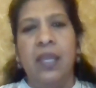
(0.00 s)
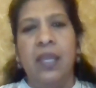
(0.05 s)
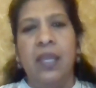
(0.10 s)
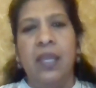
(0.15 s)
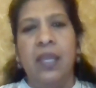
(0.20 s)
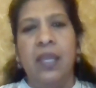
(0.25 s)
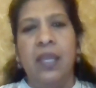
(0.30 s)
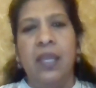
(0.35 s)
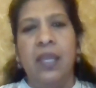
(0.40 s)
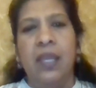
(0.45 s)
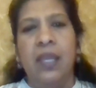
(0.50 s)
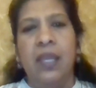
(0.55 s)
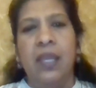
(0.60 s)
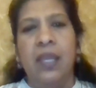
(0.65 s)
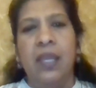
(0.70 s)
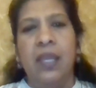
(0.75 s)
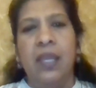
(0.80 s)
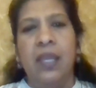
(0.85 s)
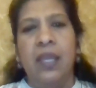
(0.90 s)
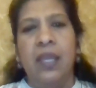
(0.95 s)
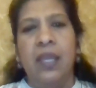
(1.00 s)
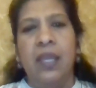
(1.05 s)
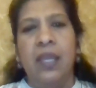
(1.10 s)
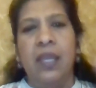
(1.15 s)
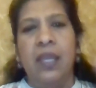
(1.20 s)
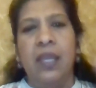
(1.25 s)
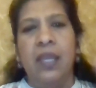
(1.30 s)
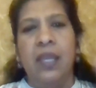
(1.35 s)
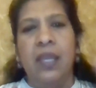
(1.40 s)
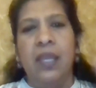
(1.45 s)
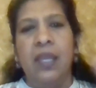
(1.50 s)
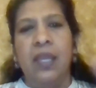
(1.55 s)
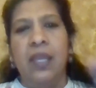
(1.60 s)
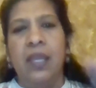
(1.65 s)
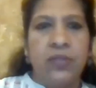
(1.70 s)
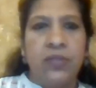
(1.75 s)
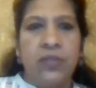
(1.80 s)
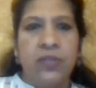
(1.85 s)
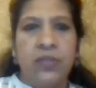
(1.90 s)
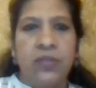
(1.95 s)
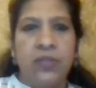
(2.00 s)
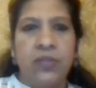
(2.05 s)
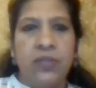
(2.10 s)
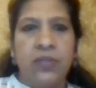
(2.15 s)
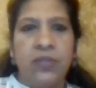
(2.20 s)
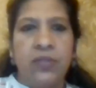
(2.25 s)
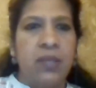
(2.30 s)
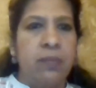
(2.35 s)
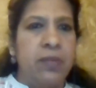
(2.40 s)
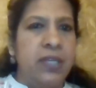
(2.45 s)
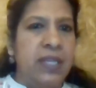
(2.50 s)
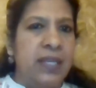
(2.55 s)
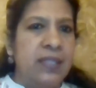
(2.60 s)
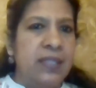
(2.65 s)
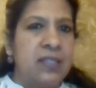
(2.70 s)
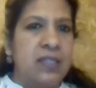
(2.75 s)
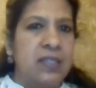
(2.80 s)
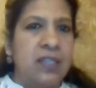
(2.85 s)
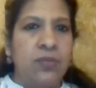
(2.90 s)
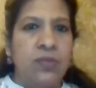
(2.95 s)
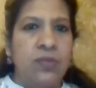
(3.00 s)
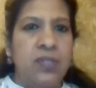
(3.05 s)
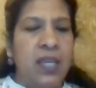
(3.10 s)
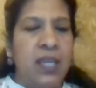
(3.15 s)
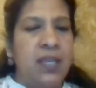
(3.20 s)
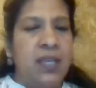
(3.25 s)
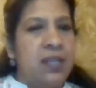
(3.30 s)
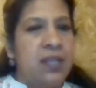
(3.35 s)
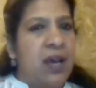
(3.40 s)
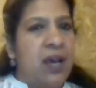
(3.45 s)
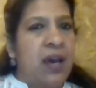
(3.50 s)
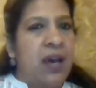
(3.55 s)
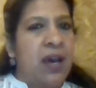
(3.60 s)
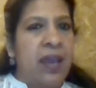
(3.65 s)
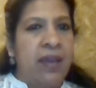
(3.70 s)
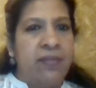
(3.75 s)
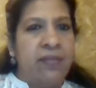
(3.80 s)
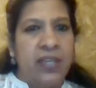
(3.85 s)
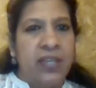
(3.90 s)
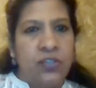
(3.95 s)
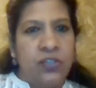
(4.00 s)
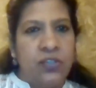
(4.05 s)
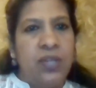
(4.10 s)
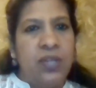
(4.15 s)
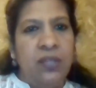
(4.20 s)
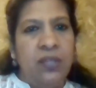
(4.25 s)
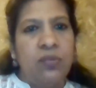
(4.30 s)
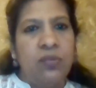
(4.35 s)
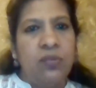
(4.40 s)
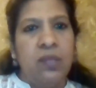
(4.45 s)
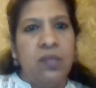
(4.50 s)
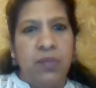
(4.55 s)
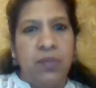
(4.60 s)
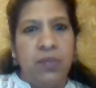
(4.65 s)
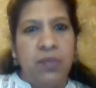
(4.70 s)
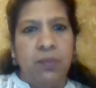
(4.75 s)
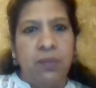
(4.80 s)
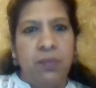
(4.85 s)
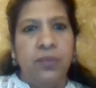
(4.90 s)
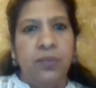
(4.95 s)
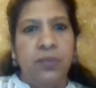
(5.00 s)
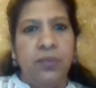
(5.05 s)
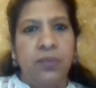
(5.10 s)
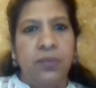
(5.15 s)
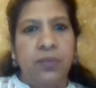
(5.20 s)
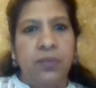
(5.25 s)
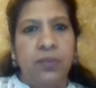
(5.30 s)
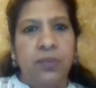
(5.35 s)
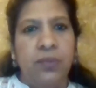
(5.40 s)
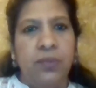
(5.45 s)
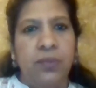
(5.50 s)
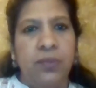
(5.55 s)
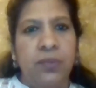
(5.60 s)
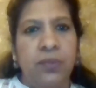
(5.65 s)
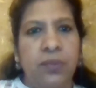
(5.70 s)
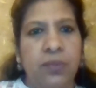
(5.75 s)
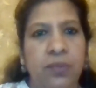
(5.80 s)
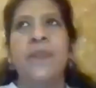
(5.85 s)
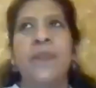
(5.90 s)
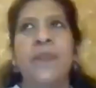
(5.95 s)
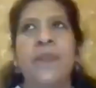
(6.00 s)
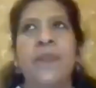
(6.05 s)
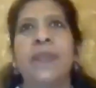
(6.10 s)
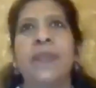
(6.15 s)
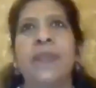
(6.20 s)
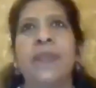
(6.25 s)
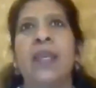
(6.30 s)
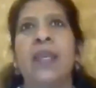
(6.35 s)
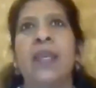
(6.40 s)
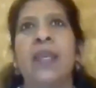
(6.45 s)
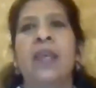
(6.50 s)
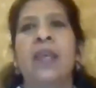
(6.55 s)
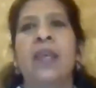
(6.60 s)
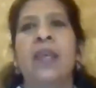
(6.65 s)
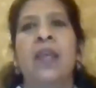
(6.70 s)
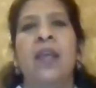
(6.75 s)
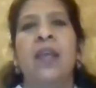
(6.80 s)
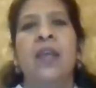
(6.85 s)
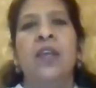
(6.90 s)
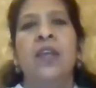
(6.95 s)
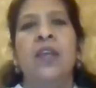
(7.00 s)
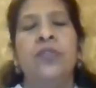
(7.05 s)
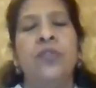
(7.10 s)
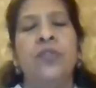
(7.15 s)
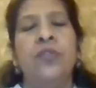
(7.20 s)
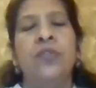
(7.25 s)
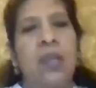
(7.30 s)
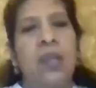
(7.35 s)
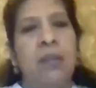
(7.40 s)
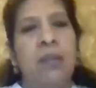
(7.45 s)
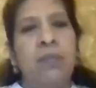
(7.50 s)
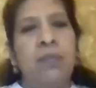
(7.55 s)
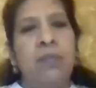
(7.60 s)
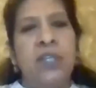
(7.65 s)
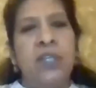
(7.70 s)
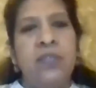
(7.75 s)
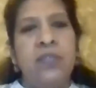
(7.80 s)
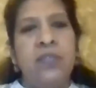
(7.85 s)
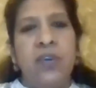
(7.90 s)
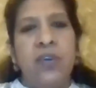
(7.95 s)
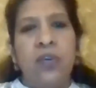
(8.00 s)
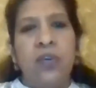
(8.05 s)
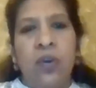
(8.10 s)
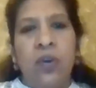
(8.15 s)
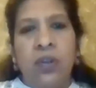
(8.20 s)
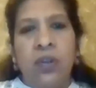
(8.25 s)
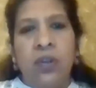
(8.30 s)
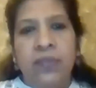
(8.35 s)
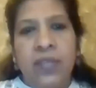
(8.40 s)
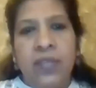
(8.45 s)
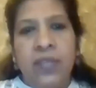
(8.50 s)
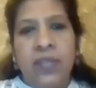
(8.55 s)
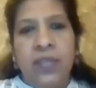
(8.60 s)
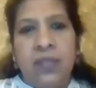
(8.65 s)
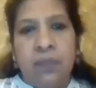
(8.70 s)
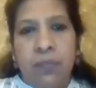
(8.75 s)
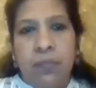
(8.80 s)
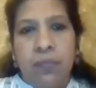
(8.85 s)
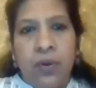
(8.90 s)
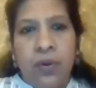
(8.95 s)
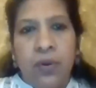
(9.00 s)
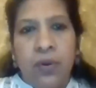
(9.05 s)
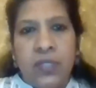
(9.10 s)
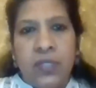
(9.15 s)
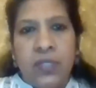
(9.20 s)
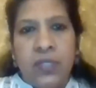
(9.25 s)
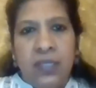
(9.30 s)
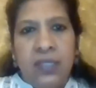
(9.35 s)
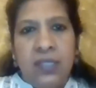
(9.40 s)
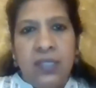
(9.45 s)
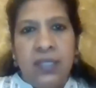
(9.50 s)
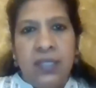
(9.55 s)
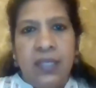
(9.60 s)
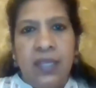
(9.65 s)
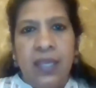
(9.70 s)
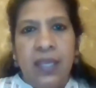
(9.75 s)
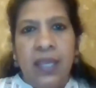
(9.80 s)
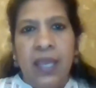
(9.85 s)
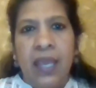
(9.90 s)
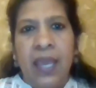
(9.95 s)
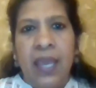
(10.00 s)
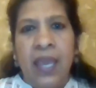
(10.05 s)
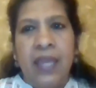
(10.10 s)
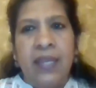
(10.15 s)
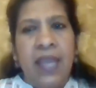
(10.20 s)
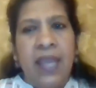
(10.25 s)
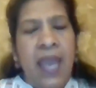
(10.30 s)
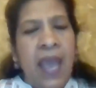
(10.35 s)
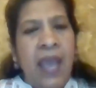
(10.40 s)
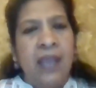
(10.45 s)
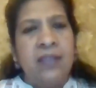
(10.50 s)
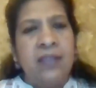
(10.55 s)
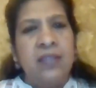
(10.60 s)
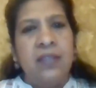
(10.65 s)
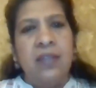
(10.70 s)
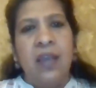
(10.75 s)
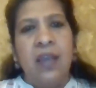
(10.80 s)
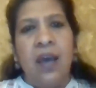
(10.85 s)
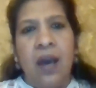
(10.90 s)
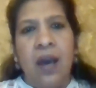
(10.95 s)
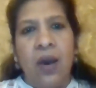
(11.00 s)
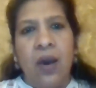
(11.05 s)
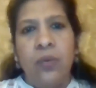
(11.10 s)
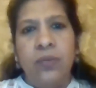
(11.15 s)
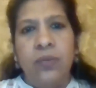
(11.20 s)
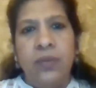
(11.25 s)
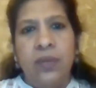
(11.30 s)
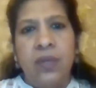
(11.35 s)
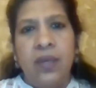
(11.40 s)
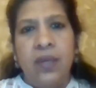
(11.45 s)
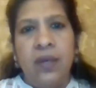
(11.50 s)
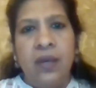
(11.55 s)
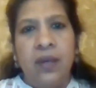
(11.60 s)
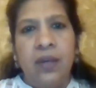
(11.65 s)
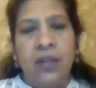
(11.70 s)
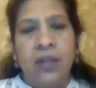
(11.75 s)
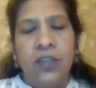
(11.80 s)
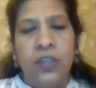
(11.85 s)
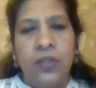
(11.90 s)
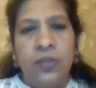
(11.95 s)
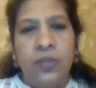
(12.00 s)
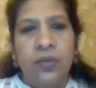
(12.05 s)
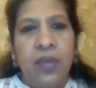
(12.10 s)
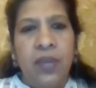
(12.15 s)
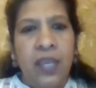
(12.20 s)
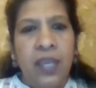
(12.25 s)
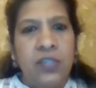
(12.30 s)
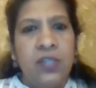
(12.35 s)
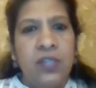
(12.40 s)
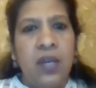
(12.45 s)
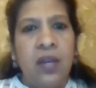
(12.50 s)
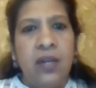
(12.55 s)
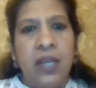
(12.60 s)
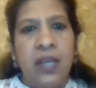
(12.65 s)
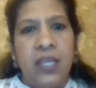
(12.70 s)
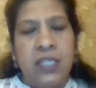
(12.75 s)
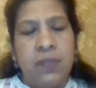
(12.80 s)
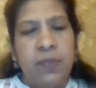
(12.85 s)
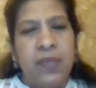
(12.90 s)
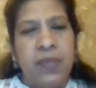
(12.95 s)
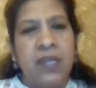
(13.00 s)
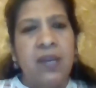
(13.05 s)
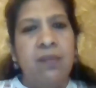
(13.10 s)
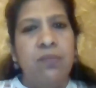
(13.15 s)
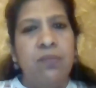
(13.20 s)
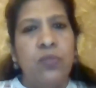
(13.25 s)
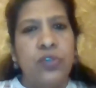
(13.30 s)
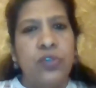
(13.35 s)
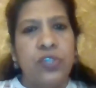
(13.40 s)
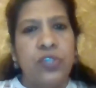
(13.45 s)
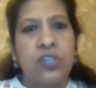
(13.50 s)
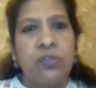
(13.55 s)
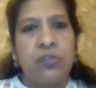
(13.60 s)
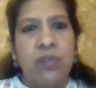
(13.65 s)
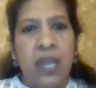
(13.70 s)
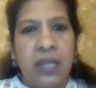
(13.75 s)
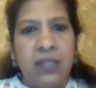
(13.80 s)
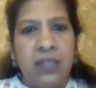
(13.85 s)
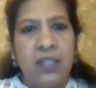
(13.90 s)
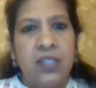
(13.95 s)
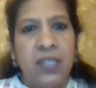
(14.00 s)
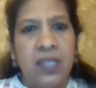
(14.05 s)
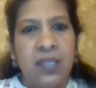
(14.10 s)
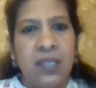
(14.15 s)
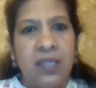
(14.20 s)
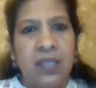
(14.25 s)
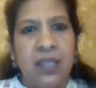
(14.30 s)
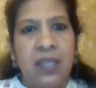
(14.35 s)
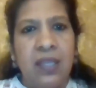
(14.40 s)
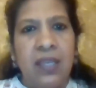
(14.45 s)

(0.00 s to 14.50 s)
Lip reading: I need to move out, somebody else need to take in, have I trained 3 people, for my role? So numbers were always important. And as and how, HR has become more strategic